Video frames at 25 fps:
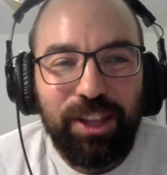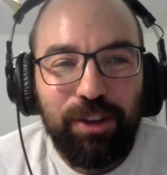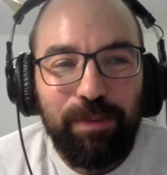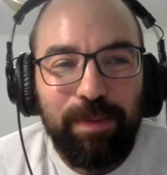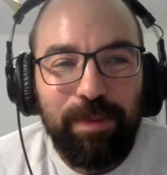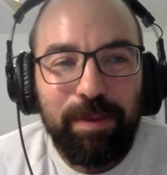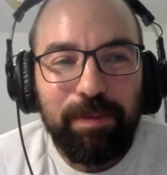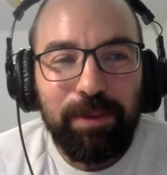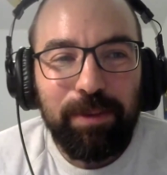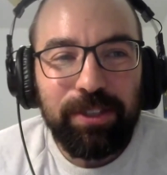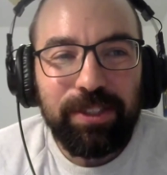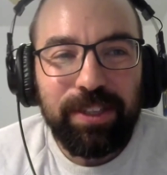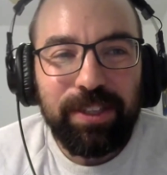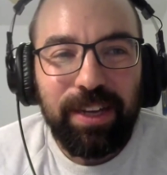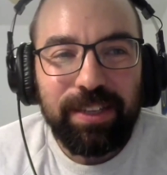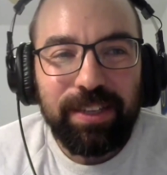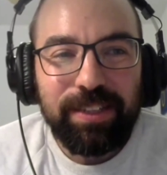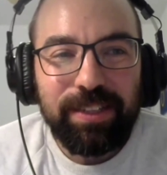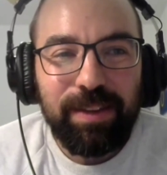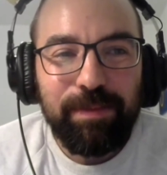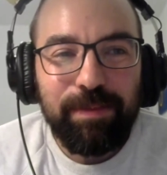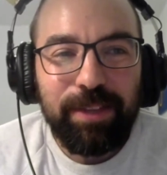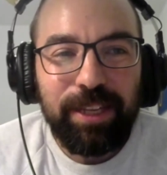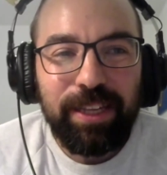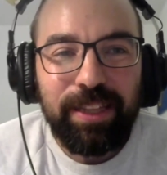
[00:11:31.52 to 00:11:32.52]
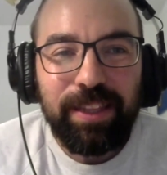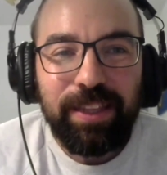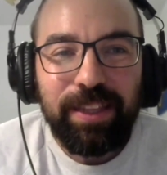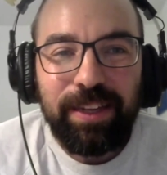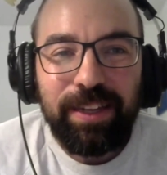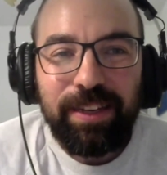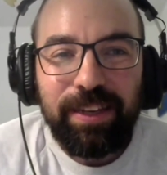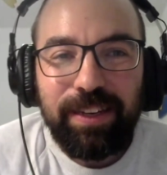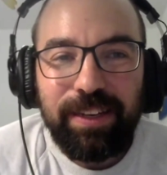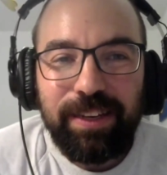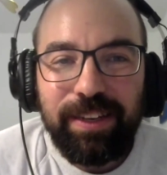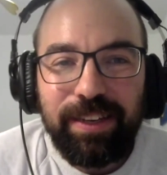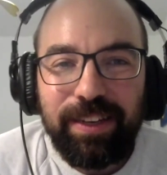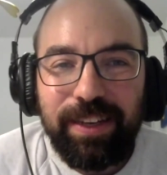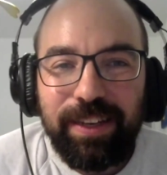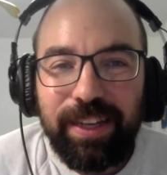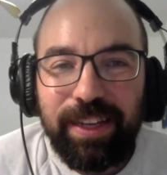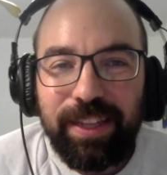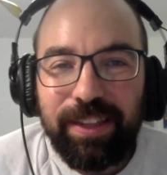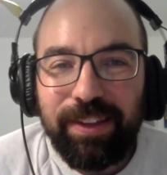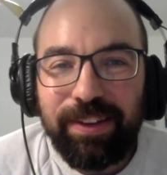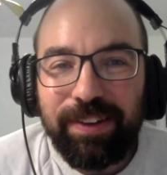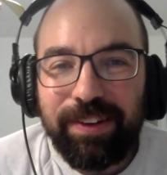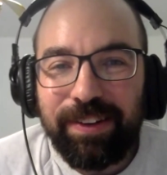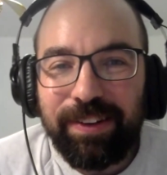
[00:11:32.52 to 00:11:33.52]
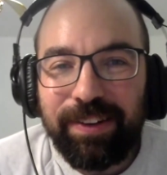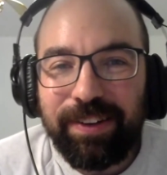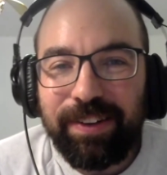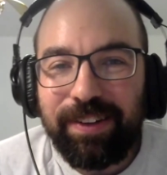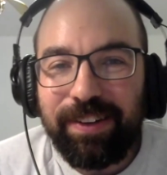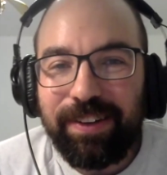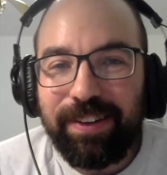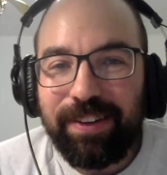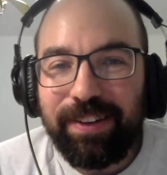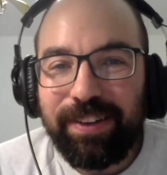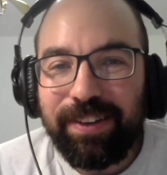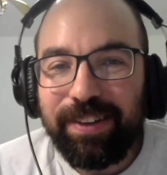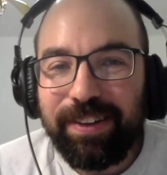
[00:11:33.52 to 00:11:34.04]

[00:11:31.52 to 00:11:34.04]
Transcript: Other people saw something that either